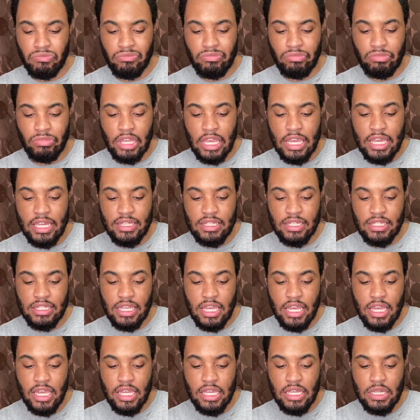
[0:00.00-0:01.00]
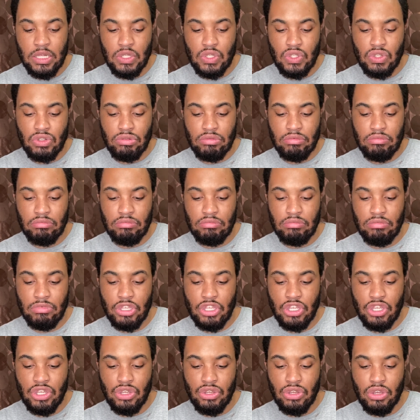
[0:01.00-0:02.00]
It says
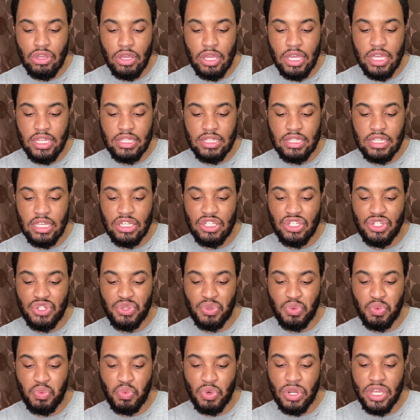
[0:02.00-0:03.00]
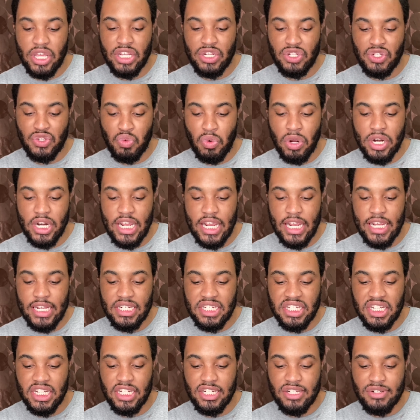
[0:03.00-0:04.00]
in
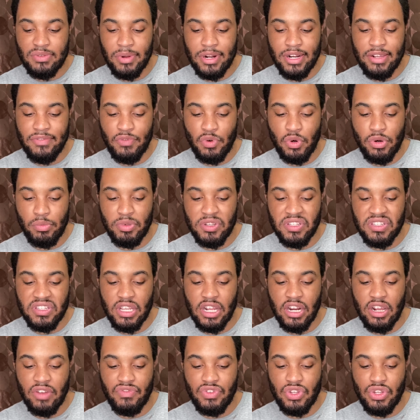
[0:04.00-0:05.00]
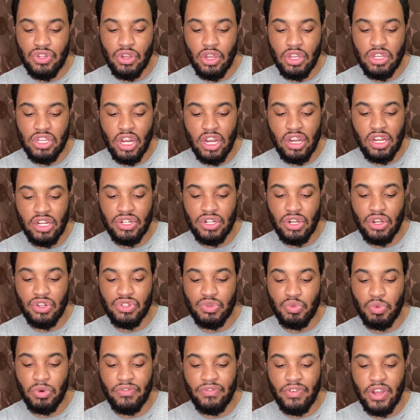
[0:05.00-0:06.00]
2018, 24% of young
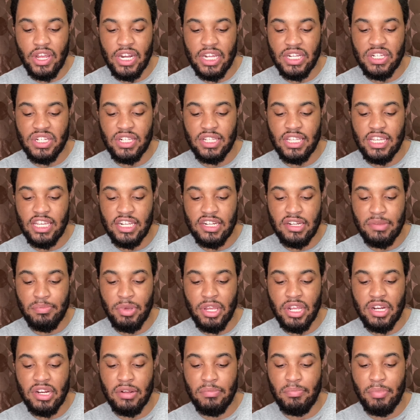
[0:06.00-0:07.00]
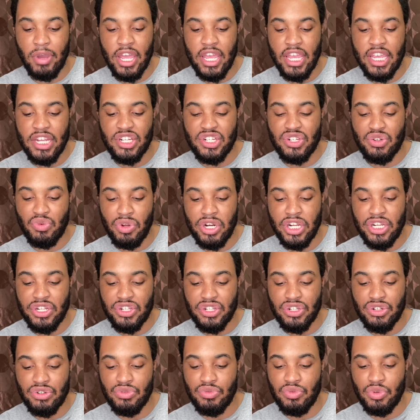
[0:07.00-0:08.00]
adults were financially independent by age
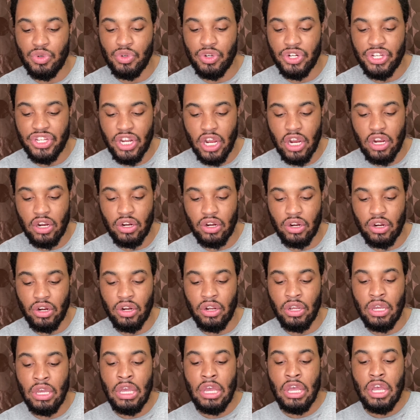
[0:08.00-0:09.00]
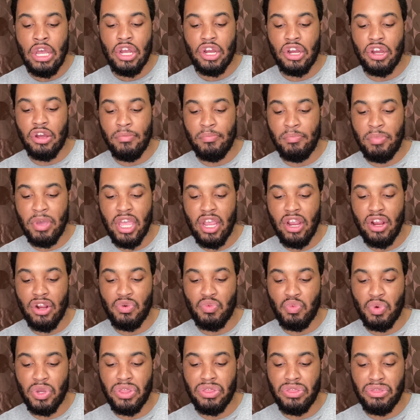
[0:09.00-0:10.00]
22 or younger,
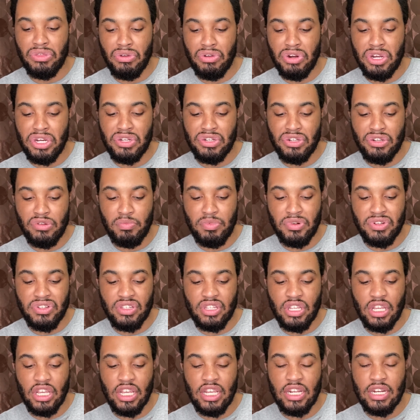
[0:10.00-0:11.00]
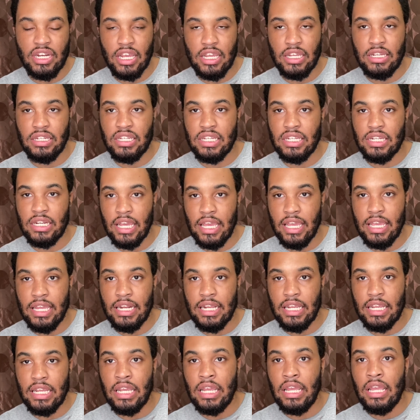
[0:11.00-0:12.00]
compared with 32% in
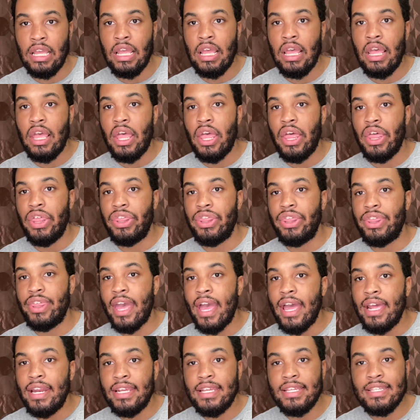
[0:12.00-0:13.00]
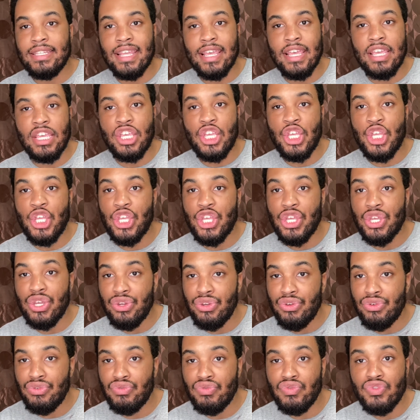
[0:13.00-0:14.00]
1980. That is a
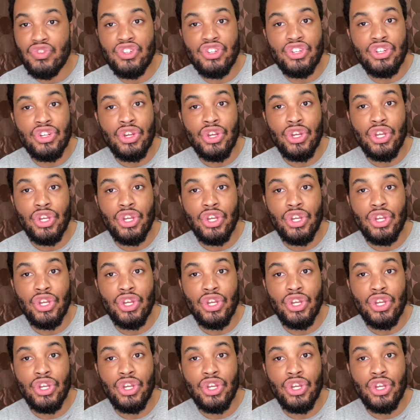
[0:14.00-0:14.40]
huge